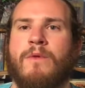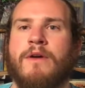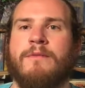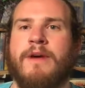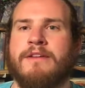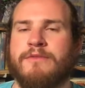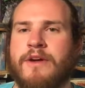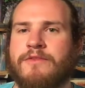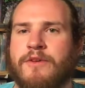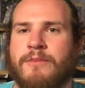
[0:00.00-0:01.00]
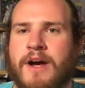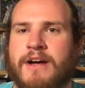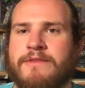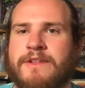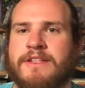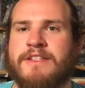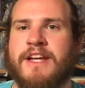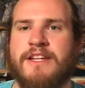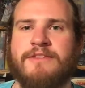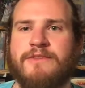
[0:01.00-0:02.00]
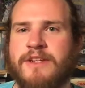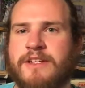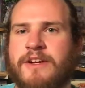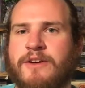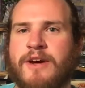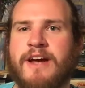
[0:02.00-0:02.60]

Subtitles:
Welcome back to Retro Mafia. Today's video,